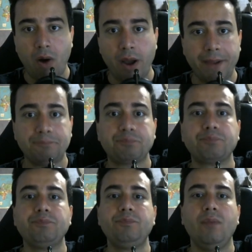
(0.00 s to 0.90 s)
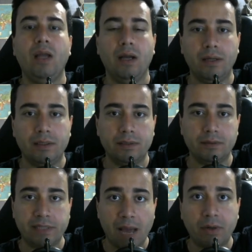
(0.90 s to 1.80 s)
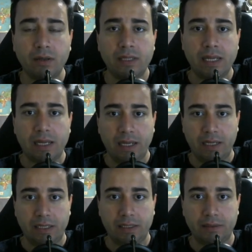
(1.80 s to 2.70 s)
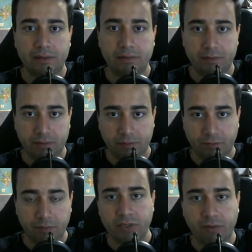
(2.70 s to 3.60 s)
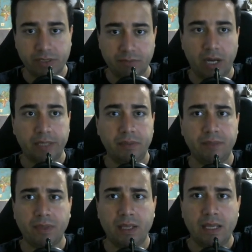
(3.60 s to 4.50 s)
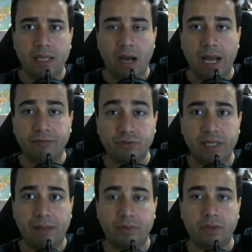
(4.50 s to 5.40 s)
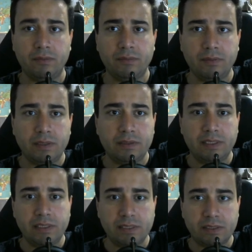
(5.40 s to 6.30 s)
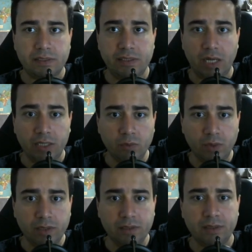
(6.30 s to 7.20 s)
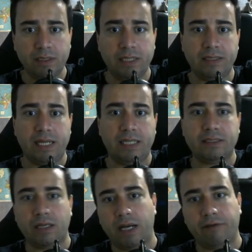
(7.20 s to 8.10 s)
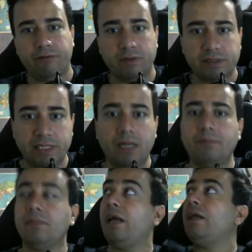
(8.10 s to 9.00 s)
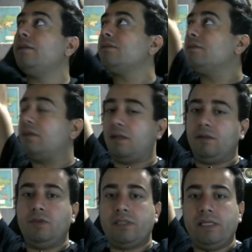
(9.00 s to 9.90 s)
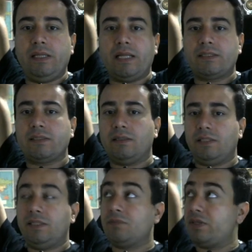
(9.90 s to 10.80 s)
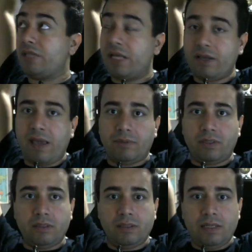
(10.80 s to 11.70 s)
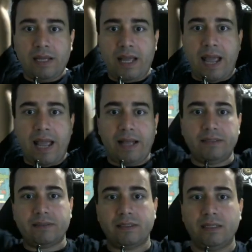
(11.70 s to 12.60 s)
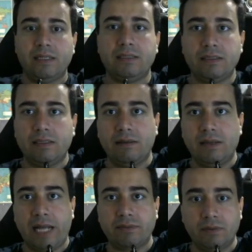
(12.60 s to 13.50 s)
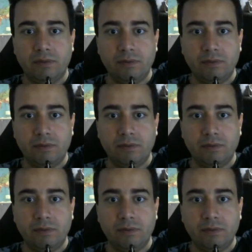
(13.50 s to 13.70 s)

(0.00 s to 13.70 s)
my camera from this direction behind me. I have 3 cameras. This is the other one that I have set up, and you see that this is my second camera. And last